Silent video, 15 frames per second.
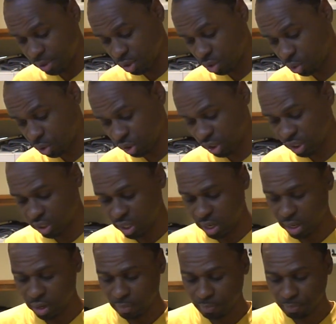in the door, she
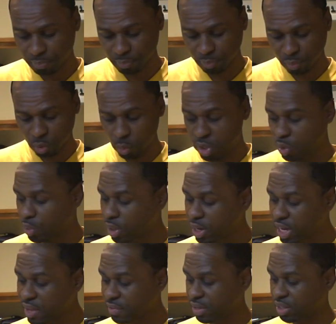said it. When you were
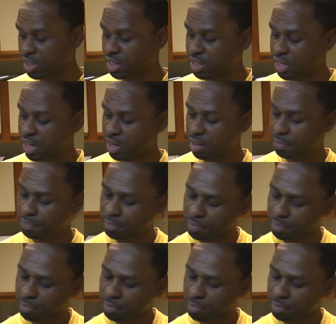leaving, she said it.